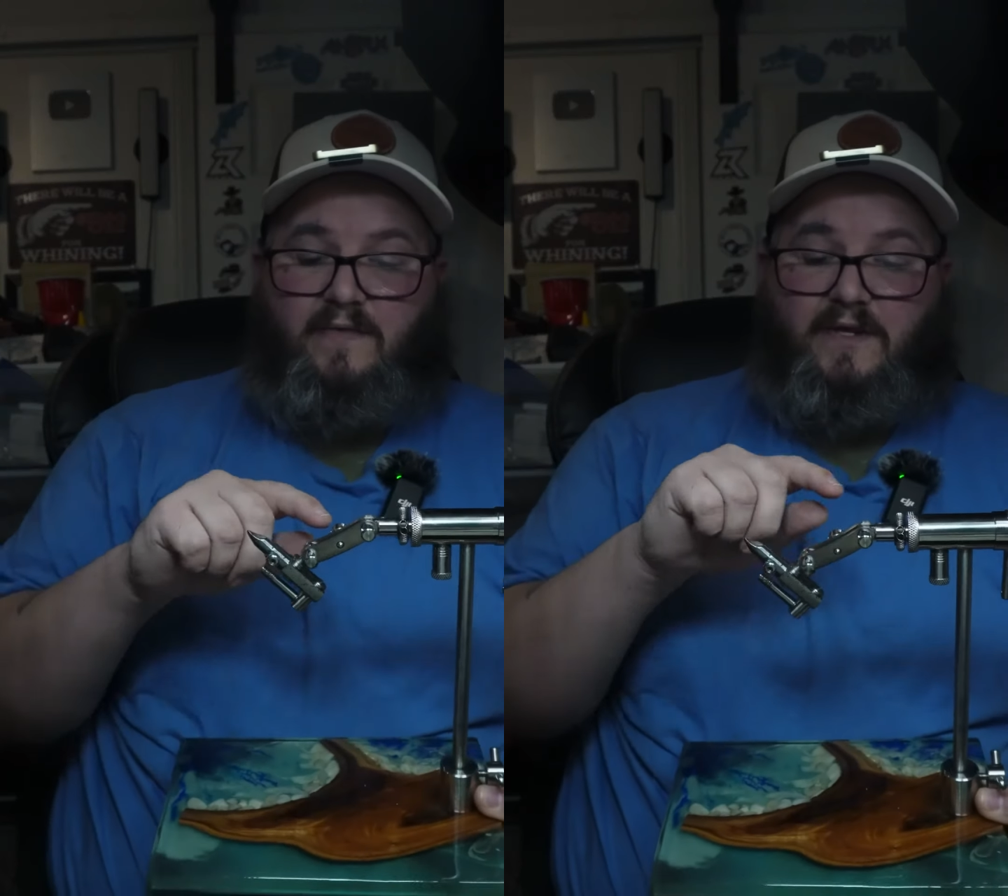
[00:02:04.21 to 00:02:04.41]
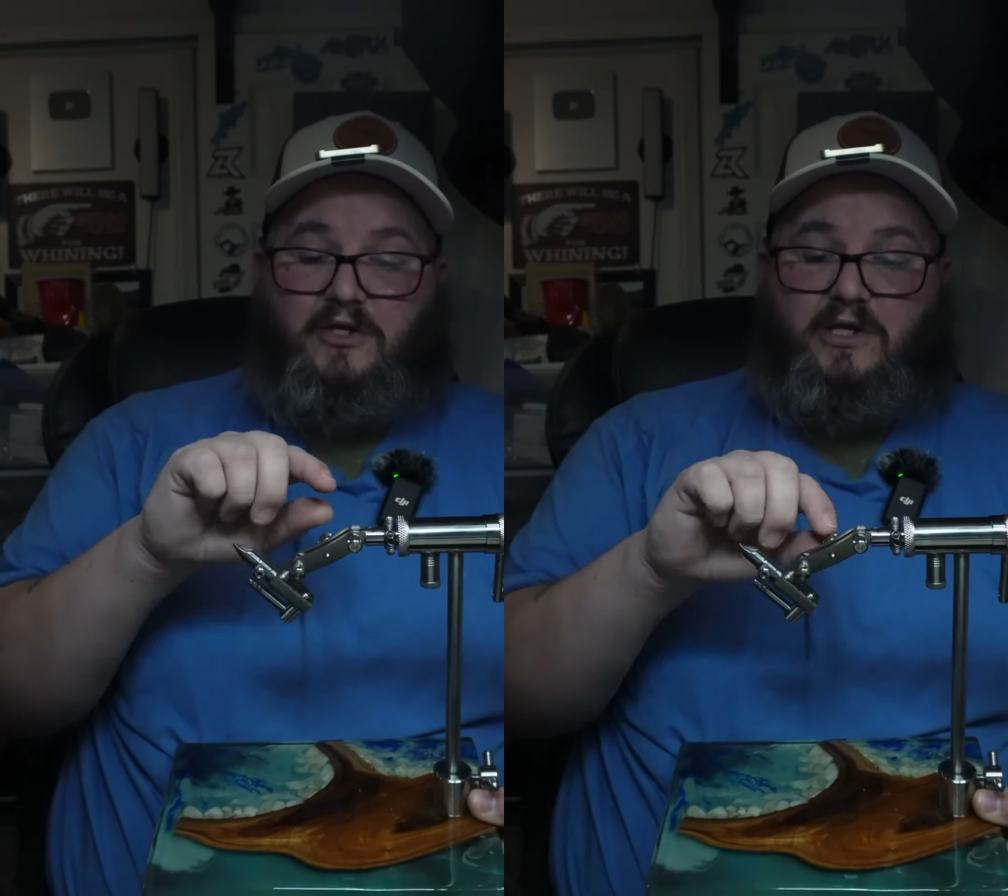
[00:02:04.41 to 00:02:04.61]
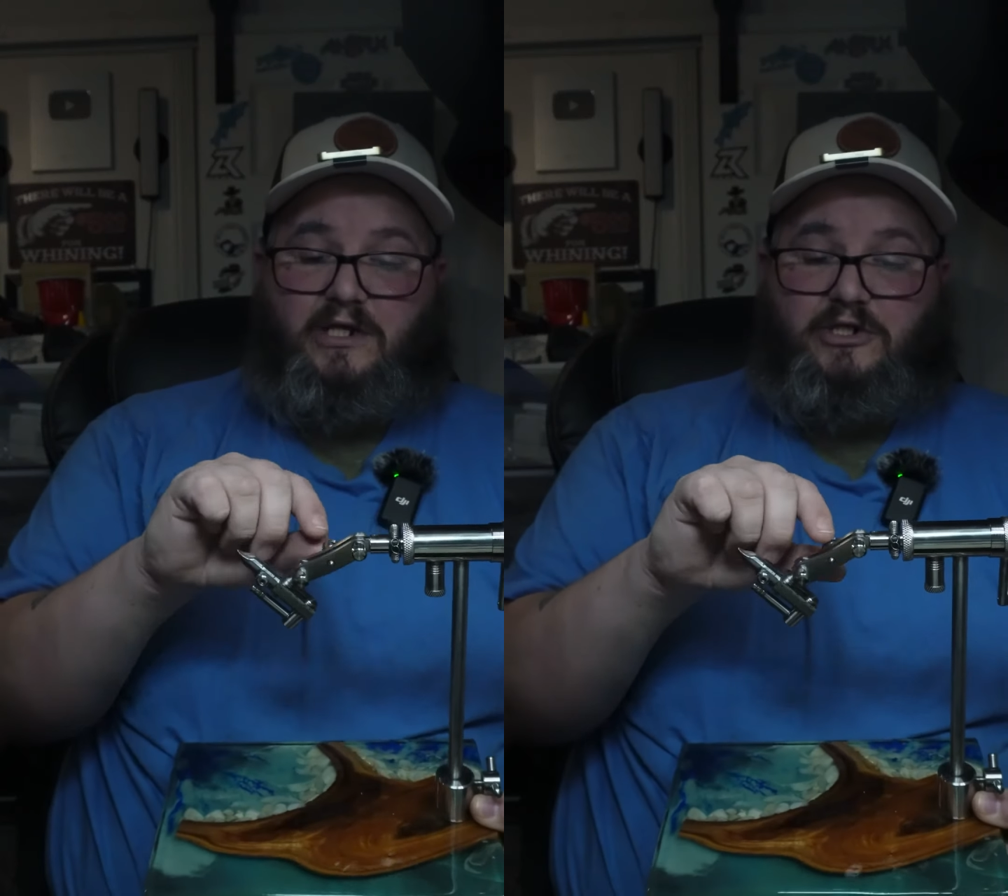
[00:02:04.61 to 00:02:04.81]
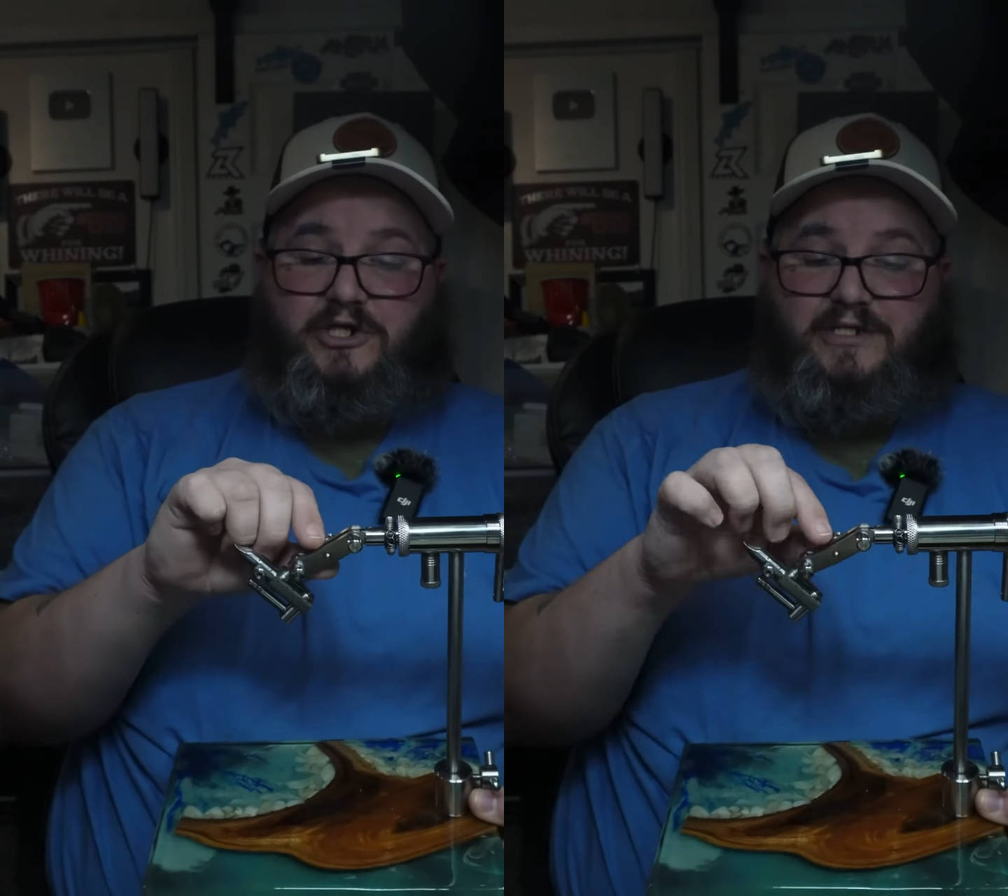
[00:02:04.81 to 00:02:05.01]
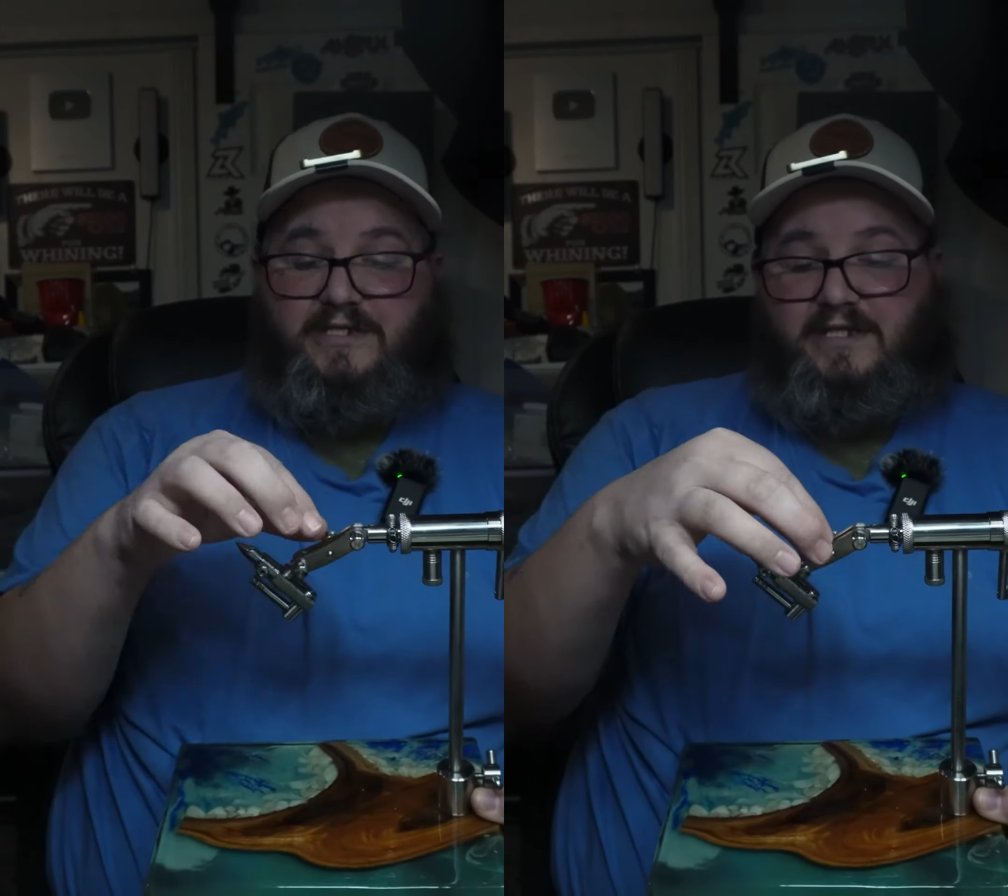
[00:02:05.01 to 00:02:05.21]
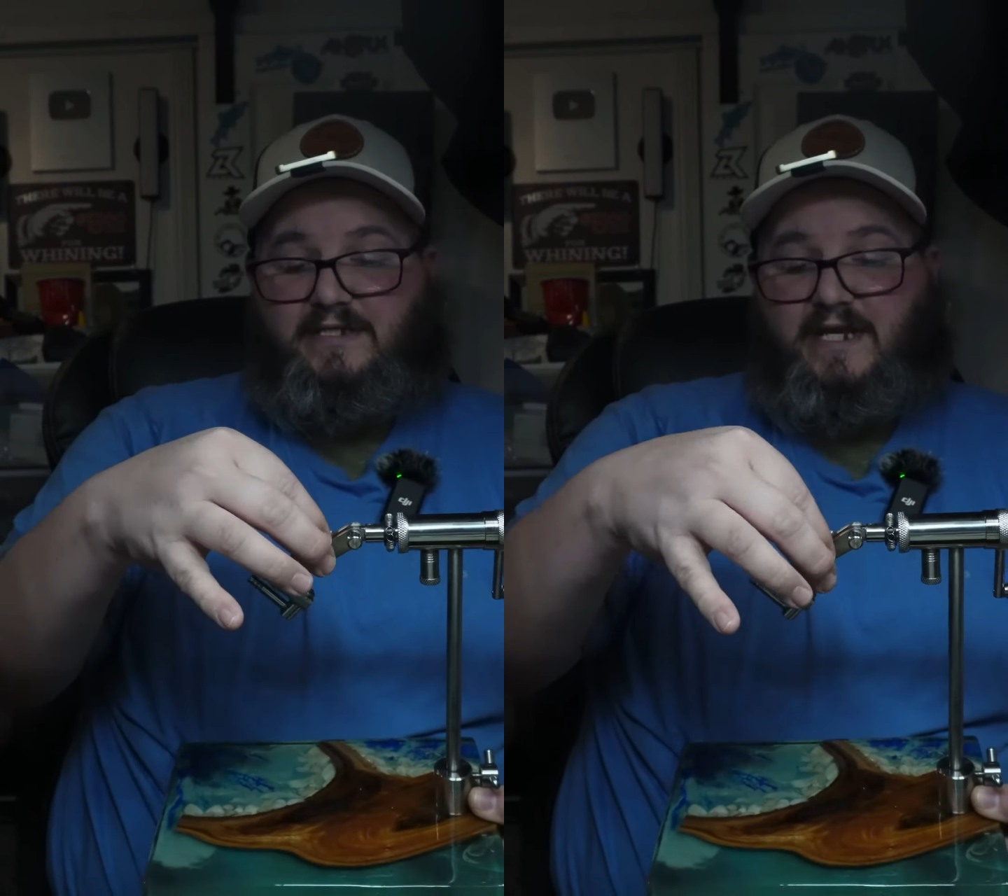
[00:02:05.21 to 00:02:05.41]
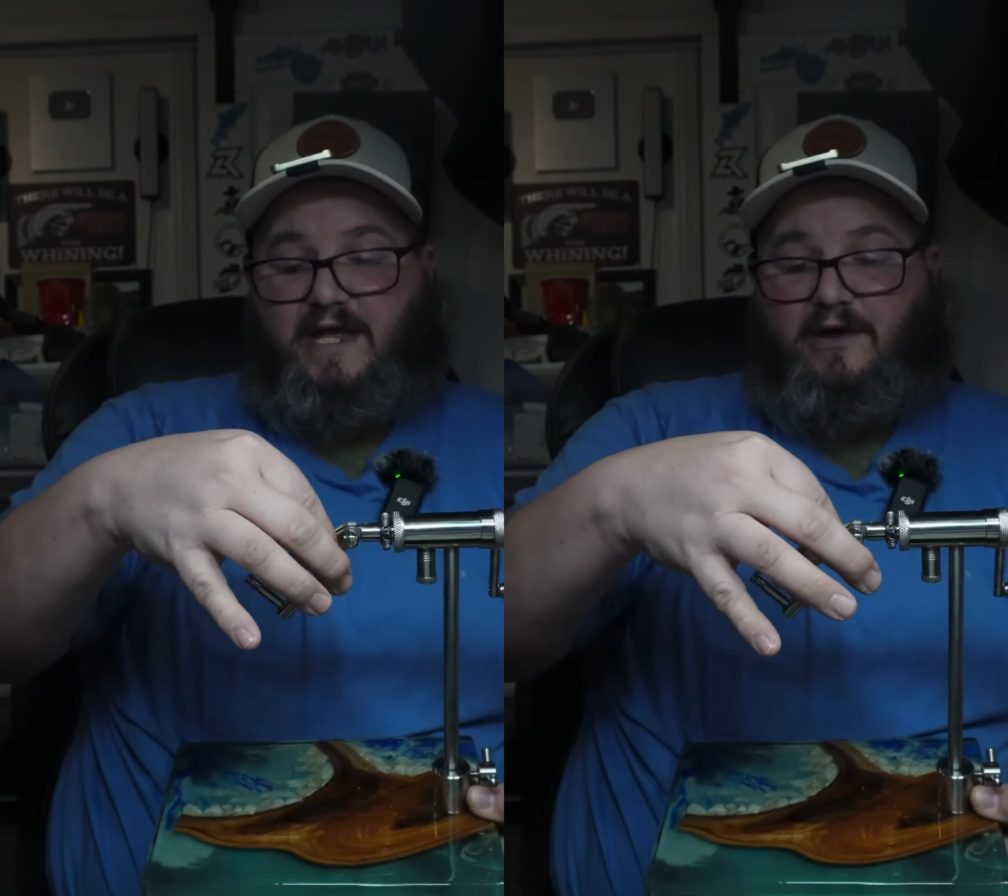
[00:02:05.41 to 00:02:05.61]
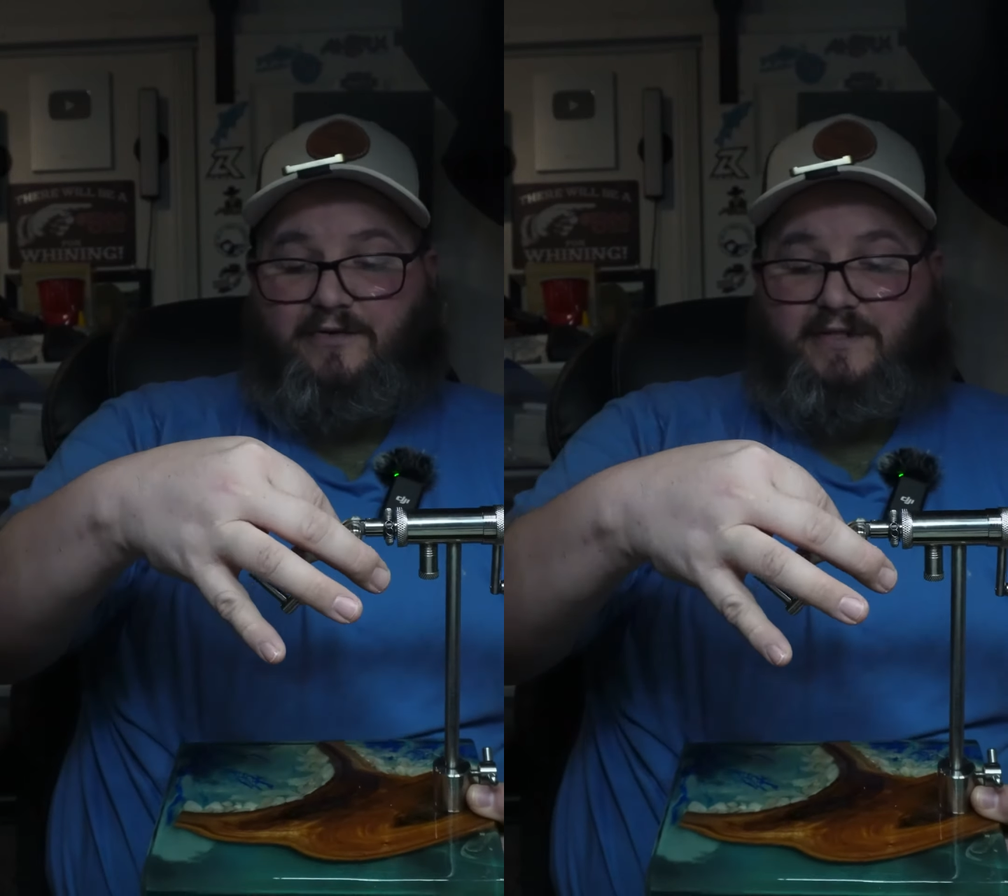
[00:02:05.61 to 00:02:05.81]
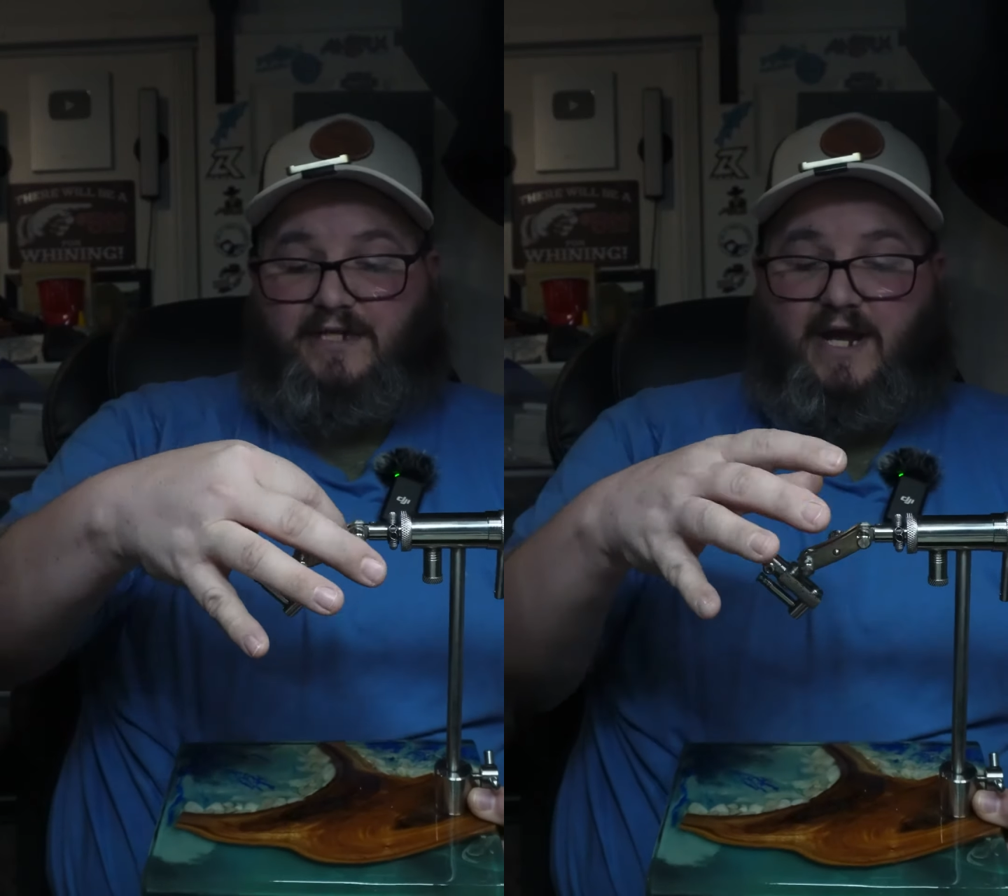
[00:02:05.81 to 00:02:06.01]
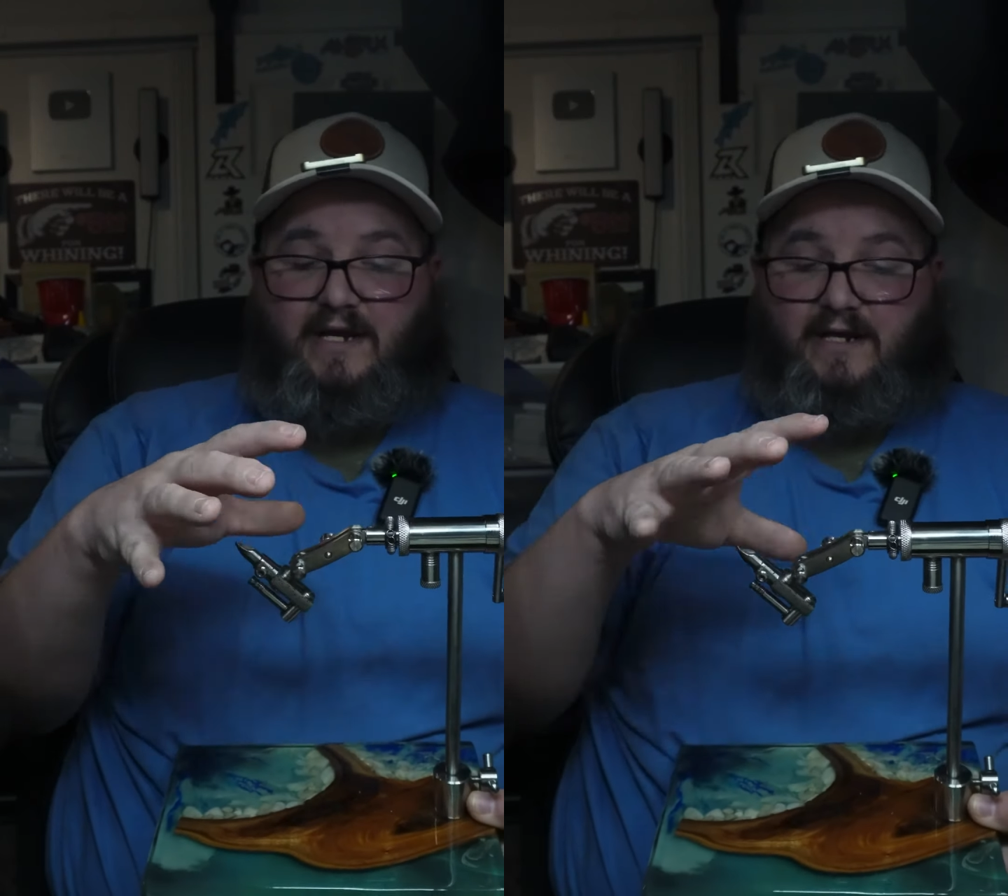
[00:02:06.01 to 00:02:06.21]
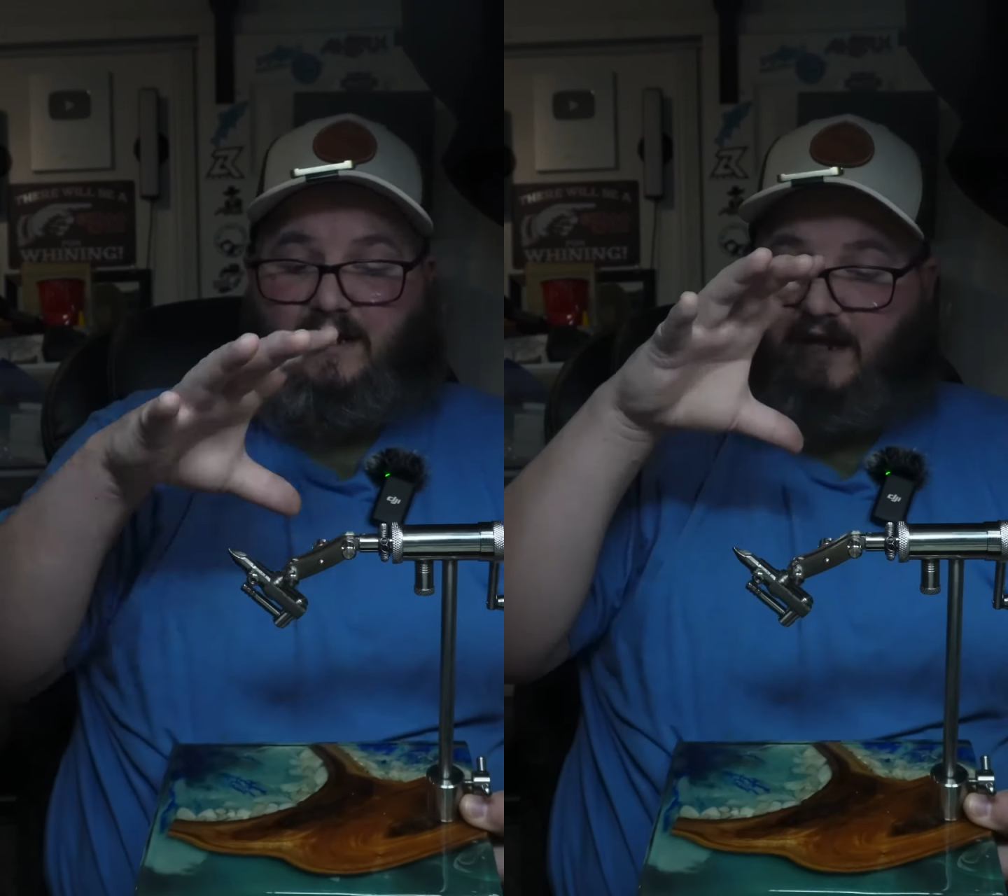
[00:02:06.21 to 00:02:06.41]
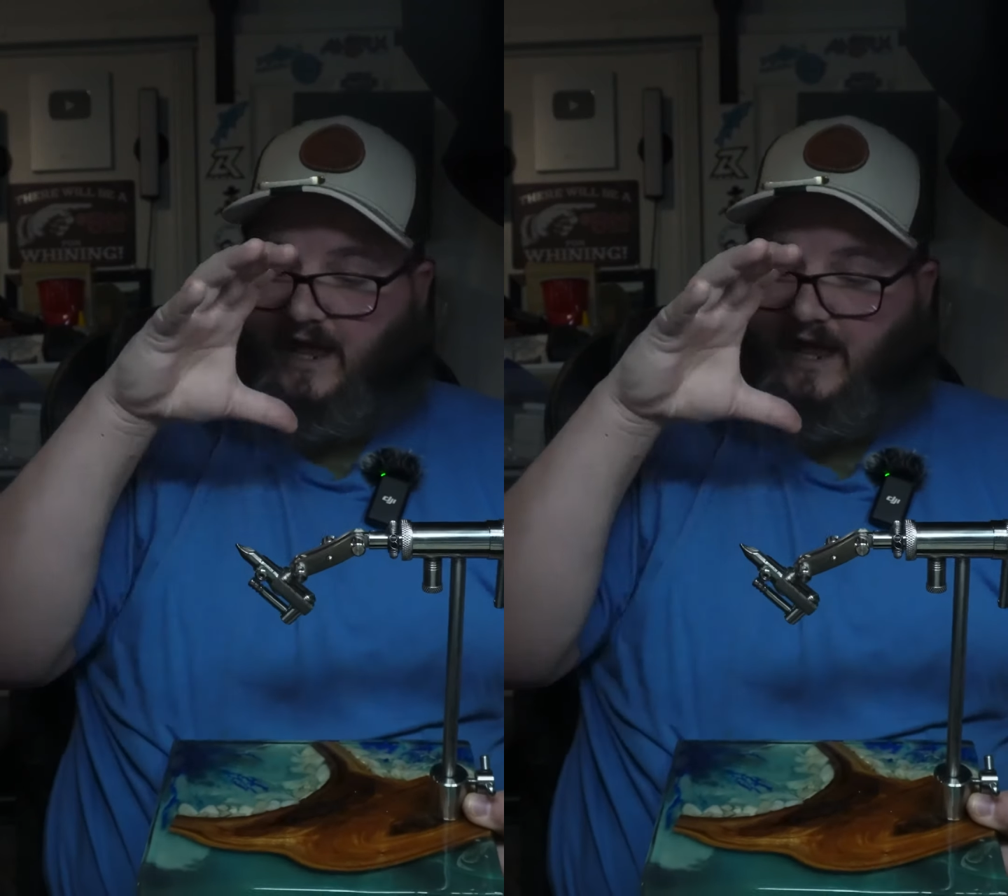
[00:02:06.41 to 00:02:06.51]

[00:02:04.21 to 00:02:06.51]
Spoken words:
Then you can adjust this down to tighten it.